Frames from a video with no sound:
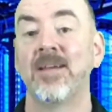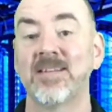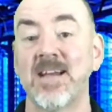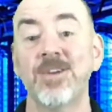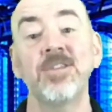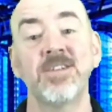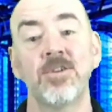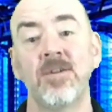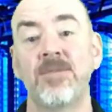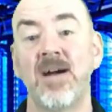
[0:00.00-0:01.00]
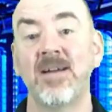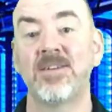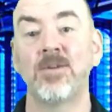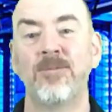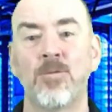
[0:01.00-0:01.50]
It's actually
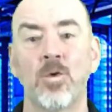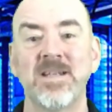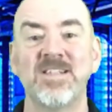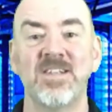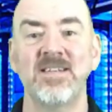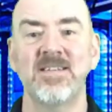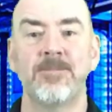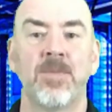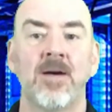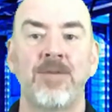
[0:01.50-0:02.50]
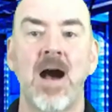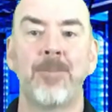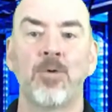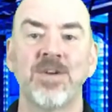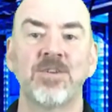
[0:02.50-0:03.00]
certified to 40 Gs of
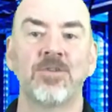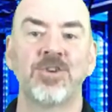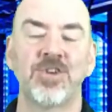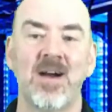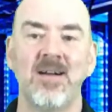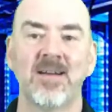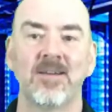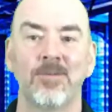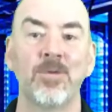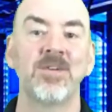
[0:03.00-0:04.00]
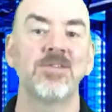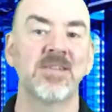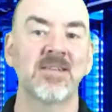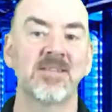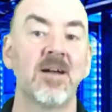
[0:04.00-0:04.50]
operational shock when
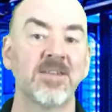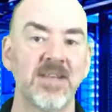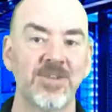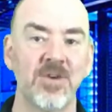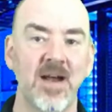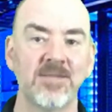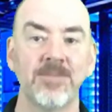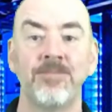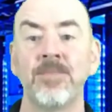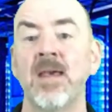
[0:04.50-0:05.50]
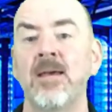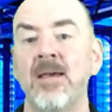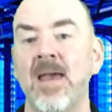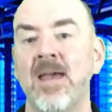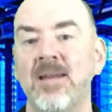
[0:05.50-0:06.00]
using solid state drives.
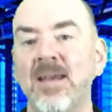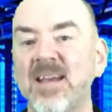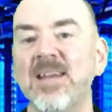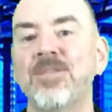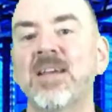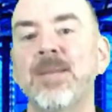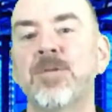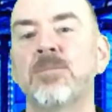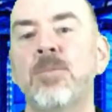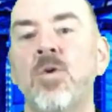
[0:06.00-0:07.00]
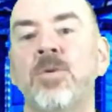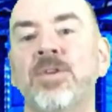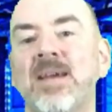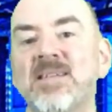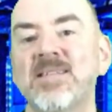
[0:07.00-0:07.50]
And it can even keep your mobile
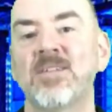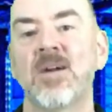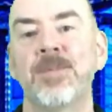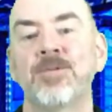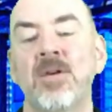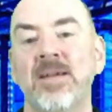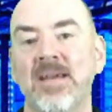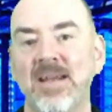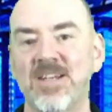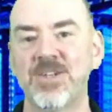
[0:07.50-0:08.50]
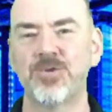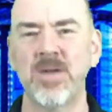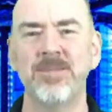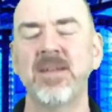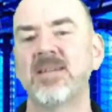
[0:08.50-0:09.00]
data center up and running in
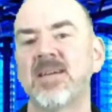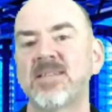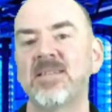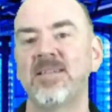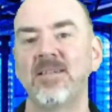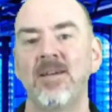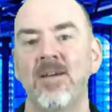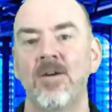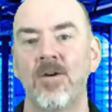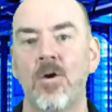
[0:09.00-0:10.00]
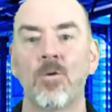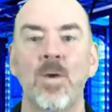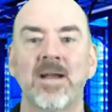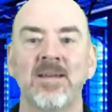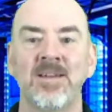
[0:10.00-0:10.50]
extremely dusty or
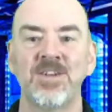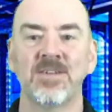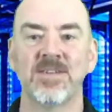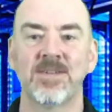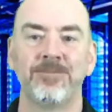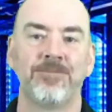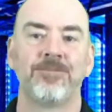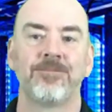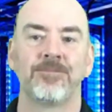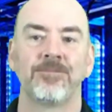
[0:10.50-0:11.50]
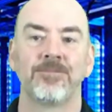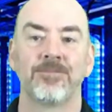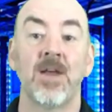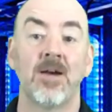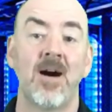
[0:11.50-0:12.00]
wet conditions.
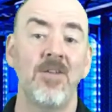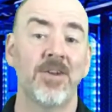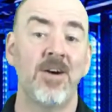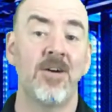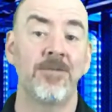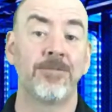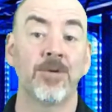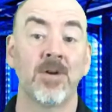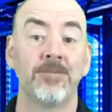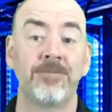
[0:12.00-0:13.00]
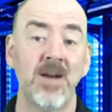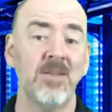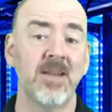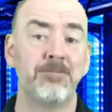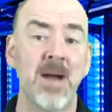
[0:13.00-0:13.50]
All in all, for a
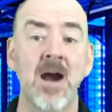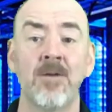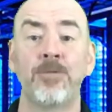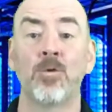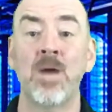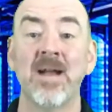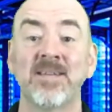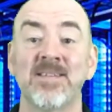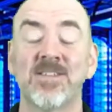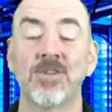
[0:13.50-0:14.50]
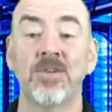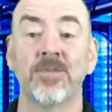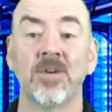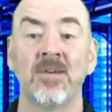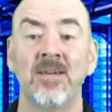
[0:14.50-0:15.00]
fairly powerful rack-dense
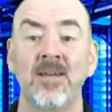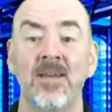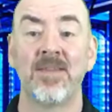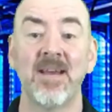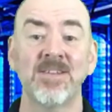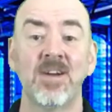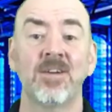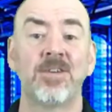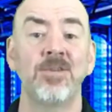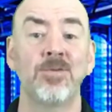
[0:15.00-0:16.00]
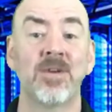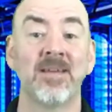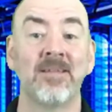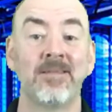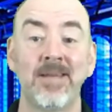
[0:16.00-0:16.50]
server, the XR2
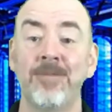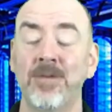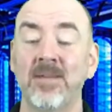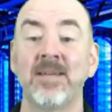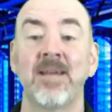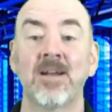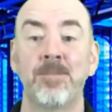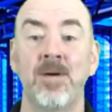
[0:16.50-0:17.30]
can definitely take a